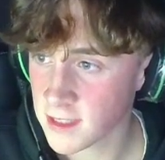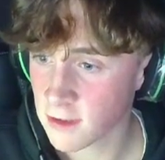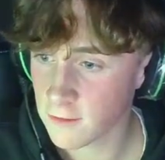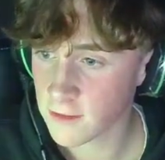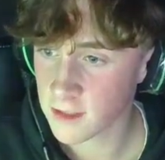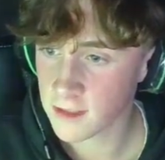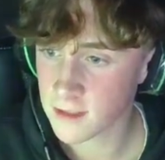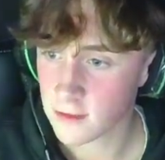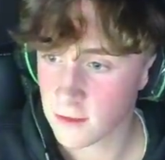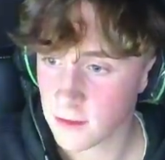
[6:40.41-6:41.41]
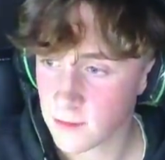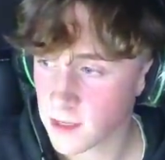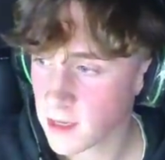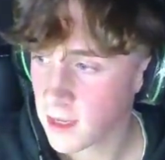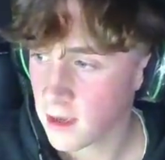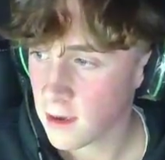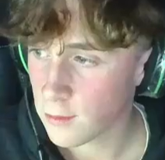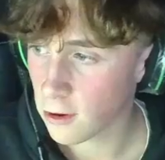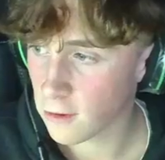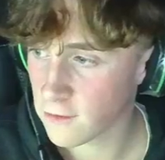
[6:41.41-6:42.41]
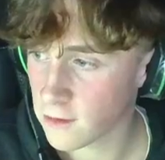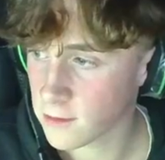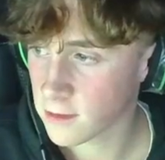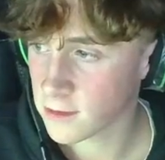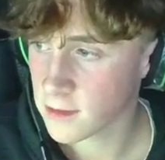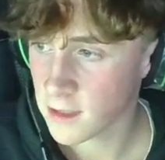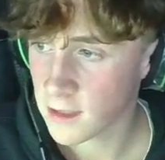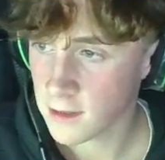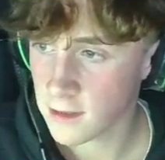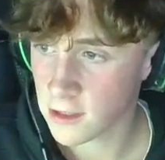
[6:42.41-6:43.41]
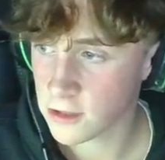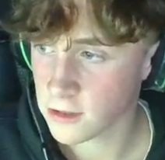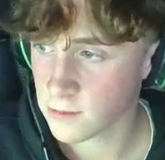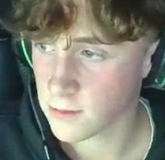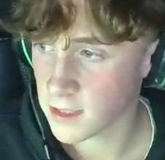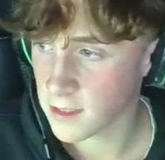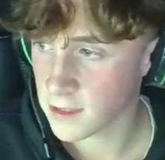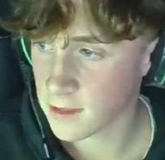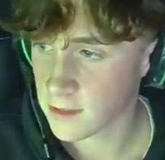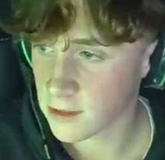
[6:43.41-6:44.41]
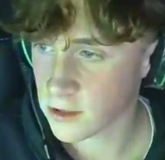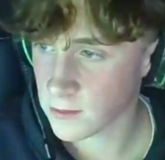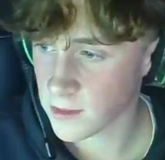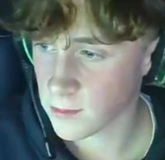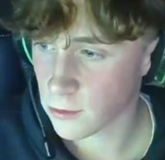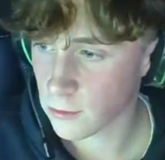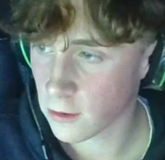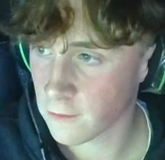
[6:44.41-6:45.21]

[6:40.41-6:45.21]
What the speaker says: Obviously it's not going to be perfect because this shouldn't be here, this should be more over